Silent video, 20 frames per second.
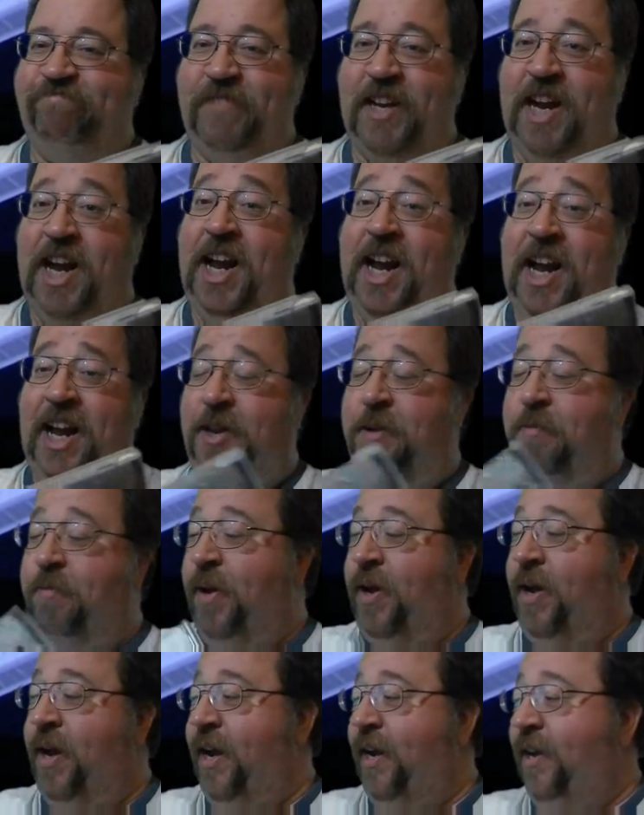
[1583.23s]
I had to
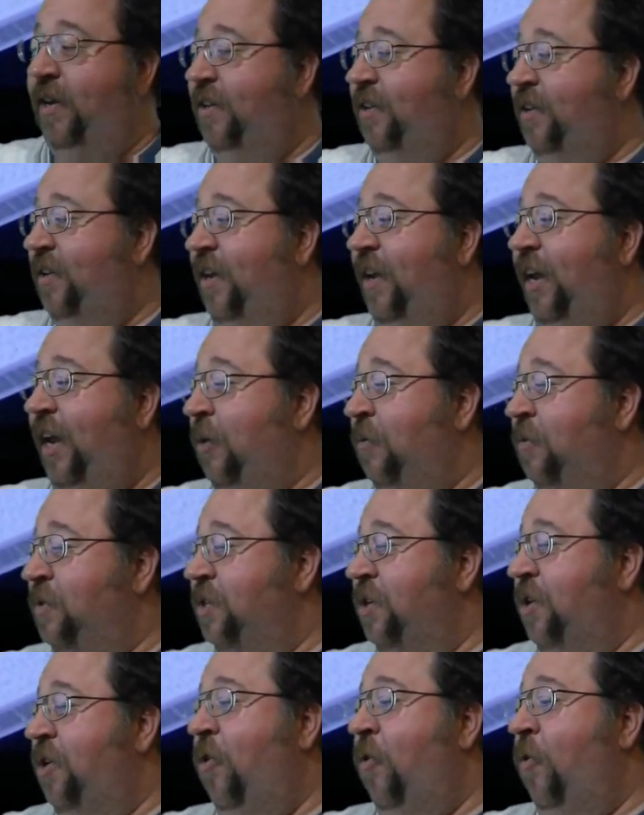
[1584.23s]
buy it. It
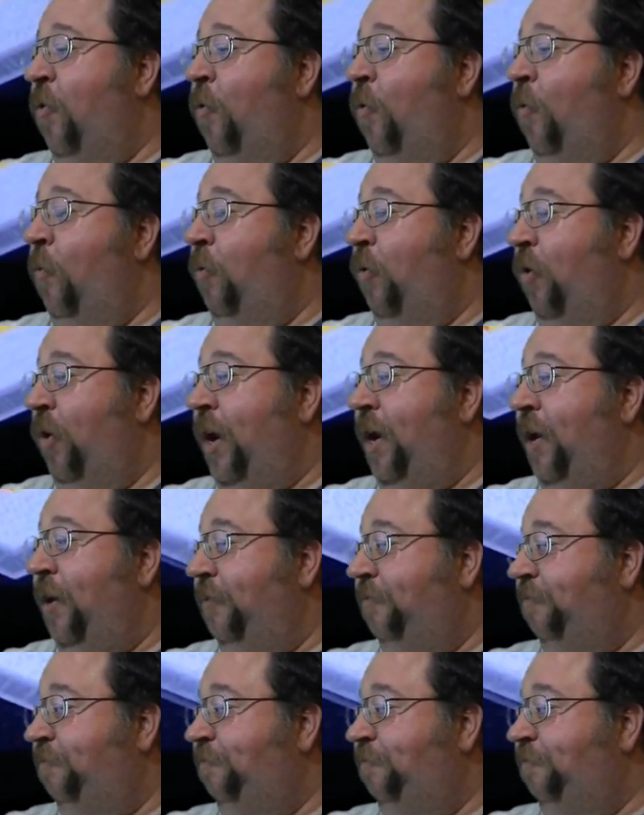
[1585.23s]
was a no-brainer.